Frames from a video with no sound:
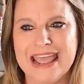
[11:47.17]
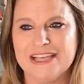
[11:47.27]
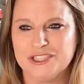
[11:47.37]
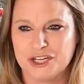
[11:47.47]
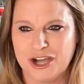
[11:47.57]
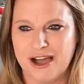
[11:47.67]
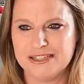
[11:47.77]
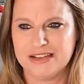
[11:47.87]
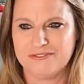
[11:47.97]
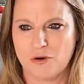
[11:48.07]
your
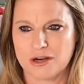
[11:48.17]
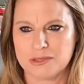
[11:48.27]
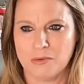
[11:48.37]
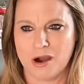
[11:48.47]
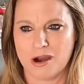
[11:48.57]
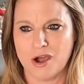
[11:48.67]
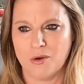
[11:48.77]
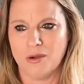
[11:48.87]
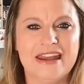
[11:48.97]
content for tomorrow.